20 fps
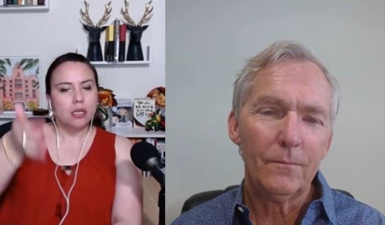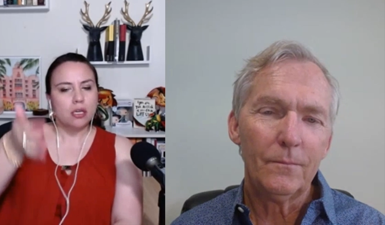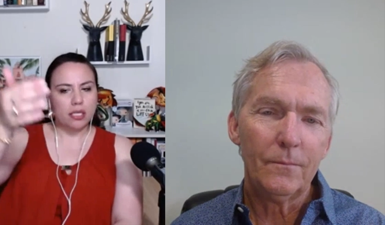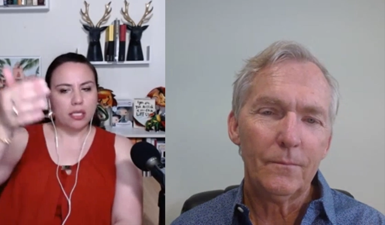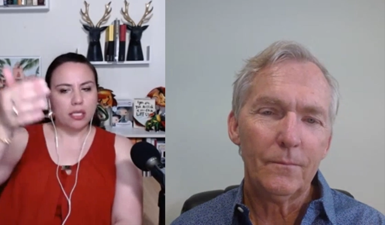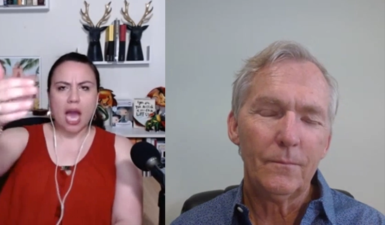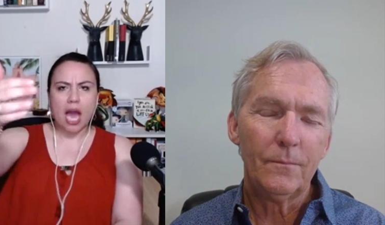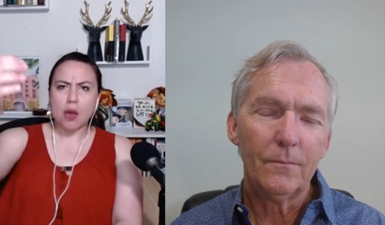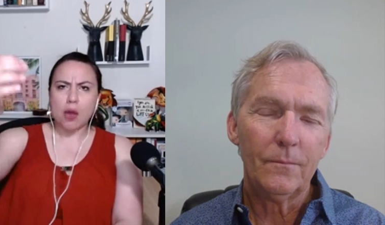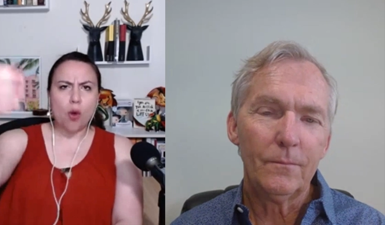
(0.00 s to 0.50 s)

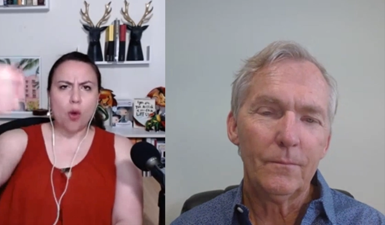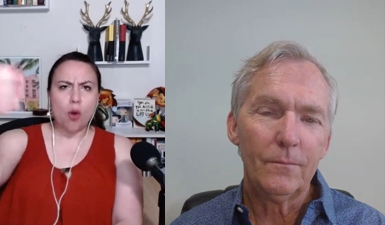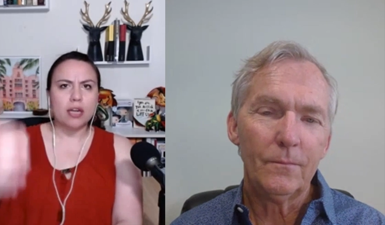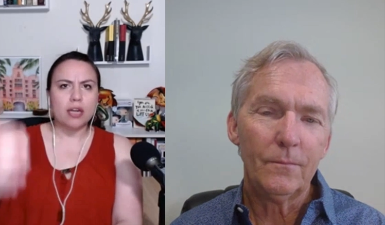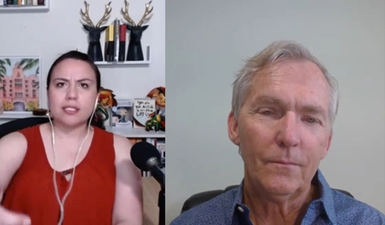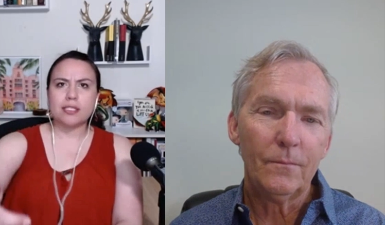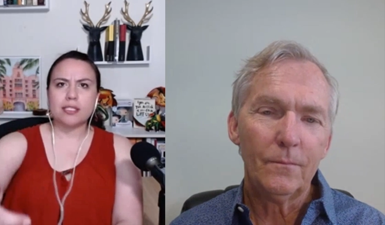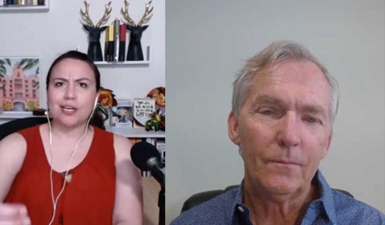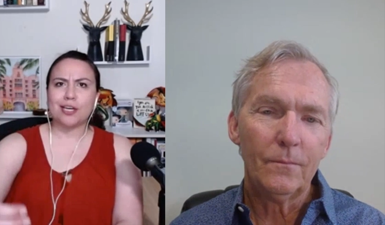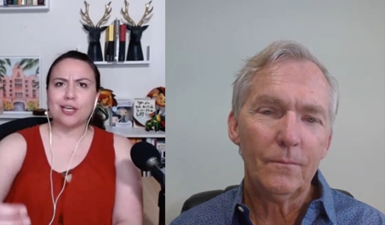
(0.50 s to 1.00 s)
Speaker 1: yeah i
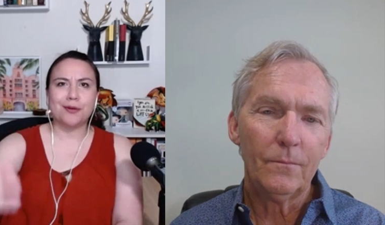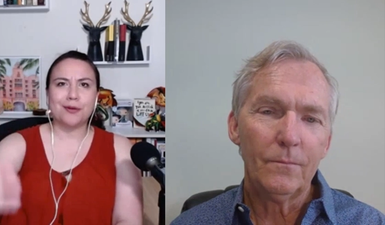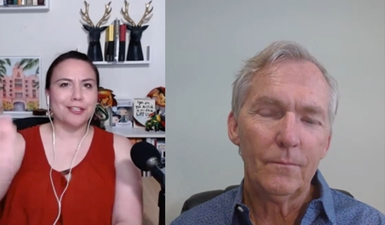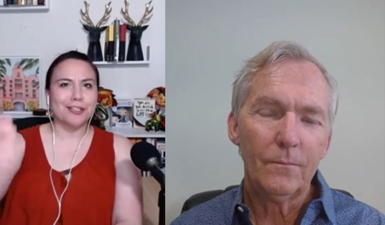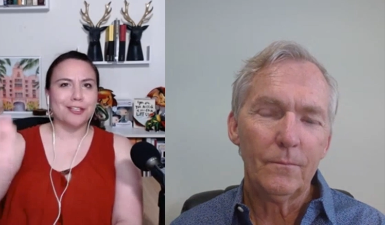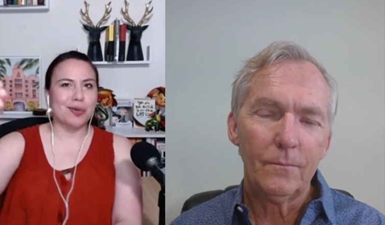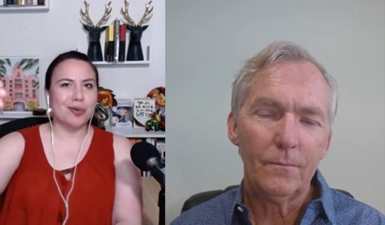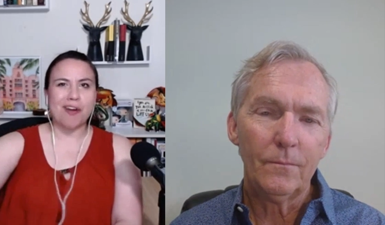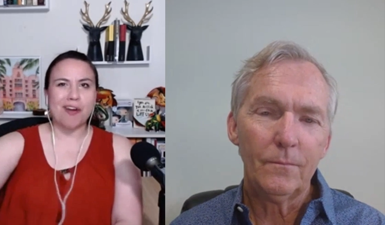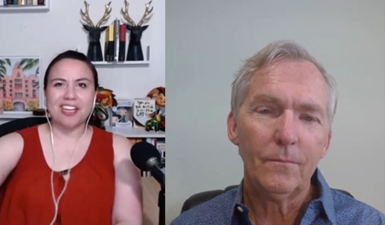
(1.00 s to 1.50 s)
want to sell
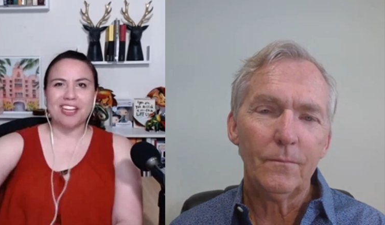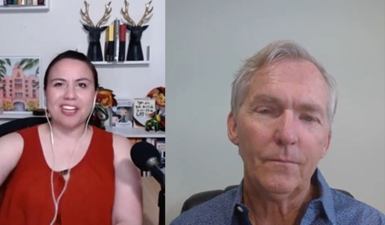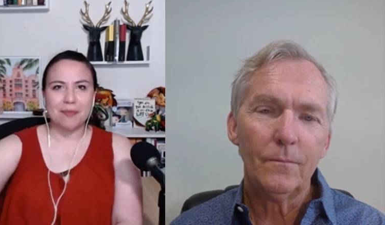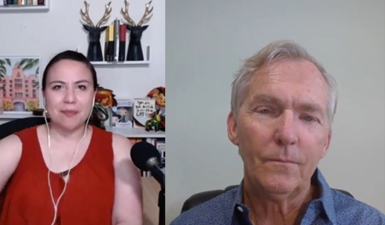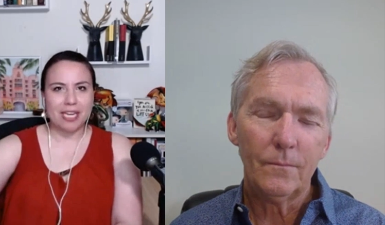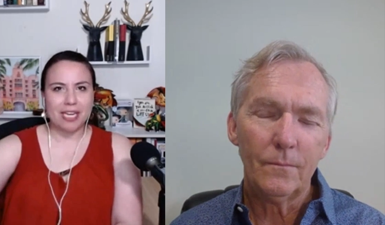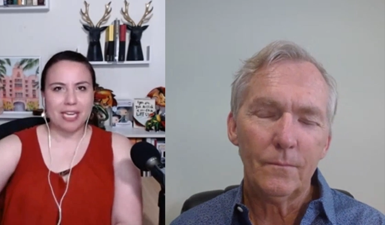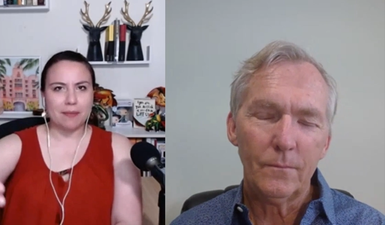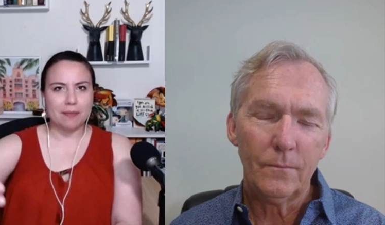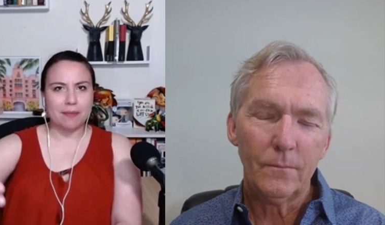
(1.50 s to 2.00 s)
books i want to
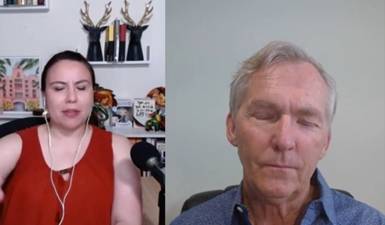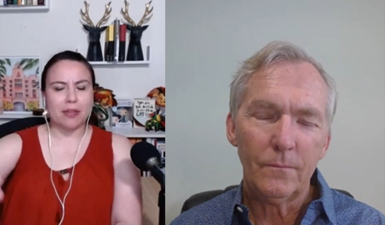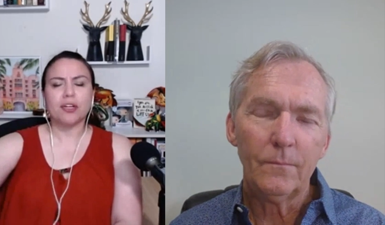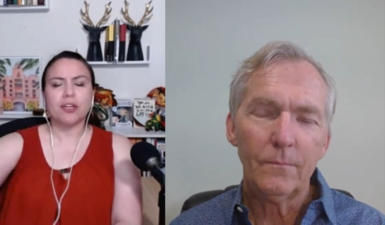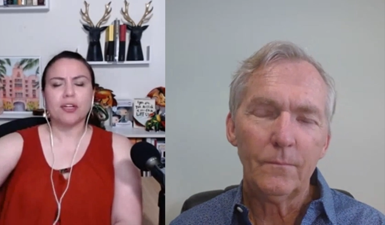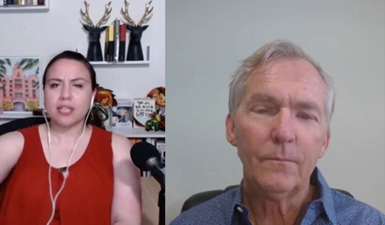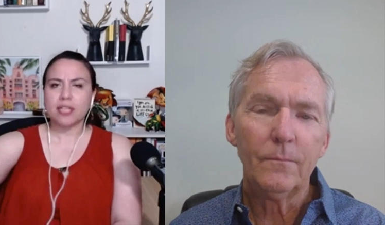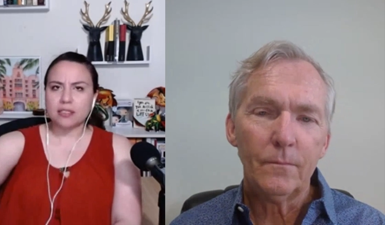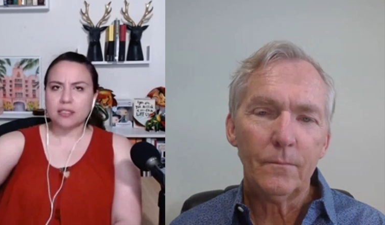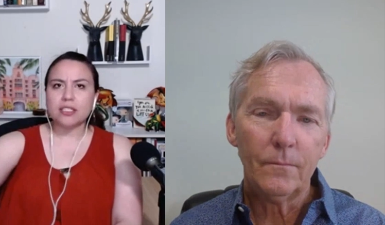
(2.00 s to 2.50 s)
get my name out
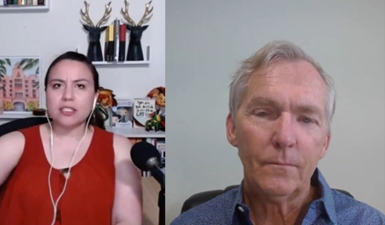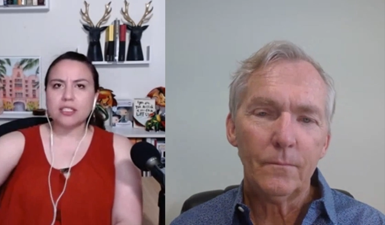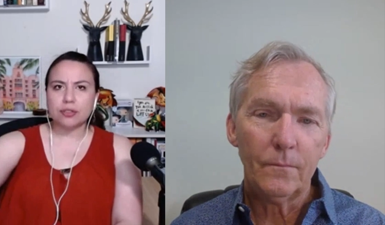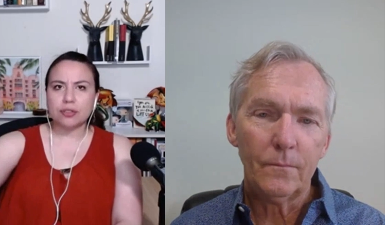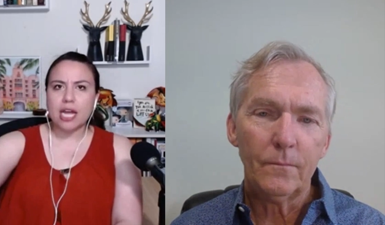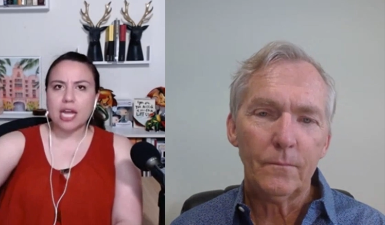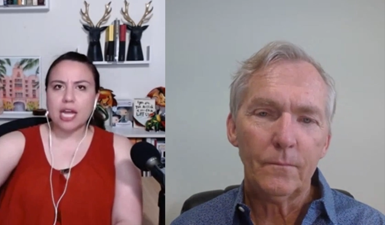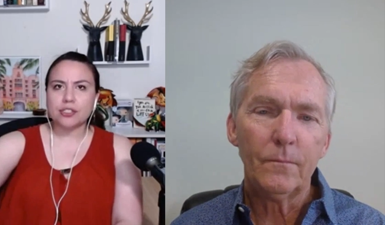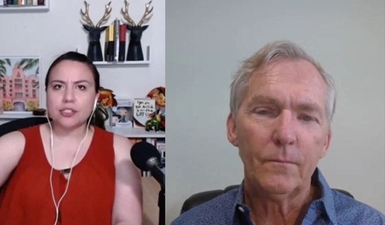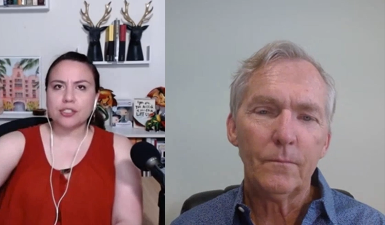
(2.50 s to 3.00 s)
there that's a
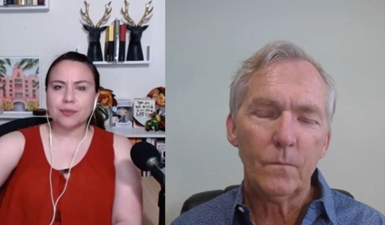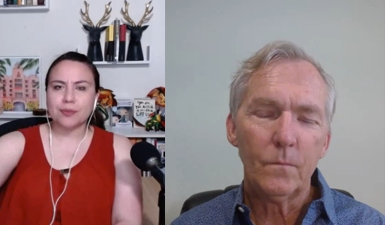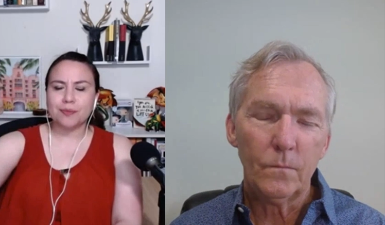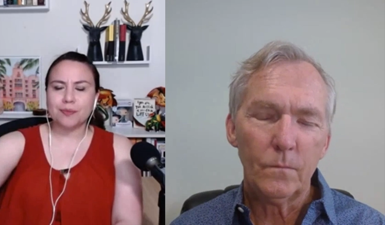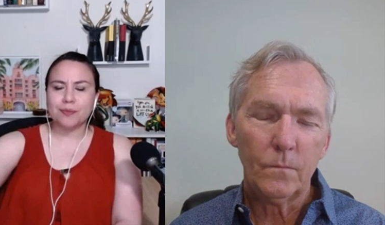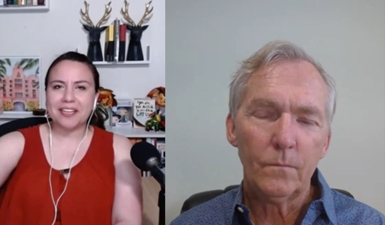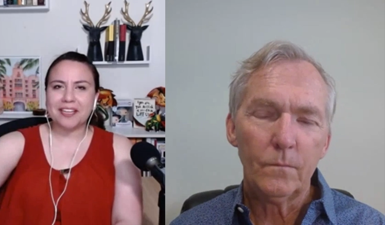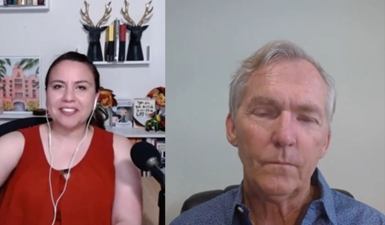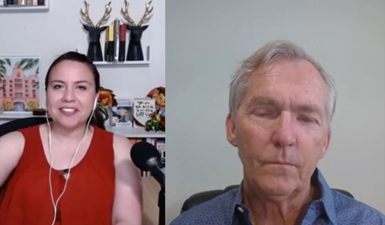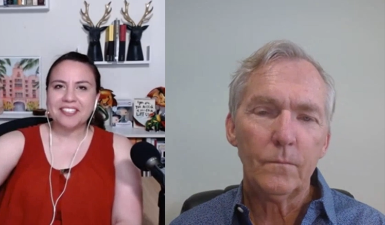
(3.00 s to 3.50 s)
direction
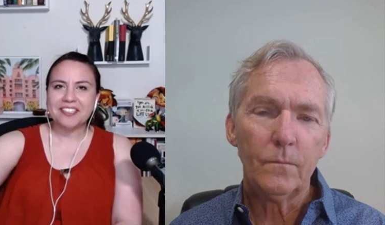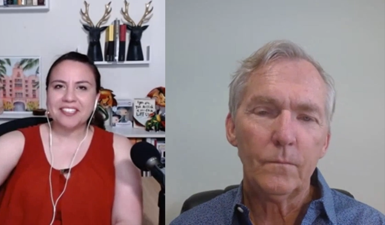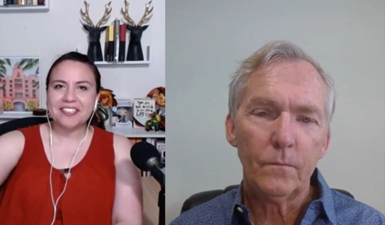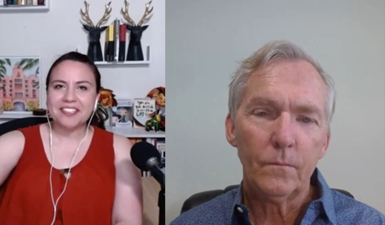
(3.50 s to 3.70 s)
but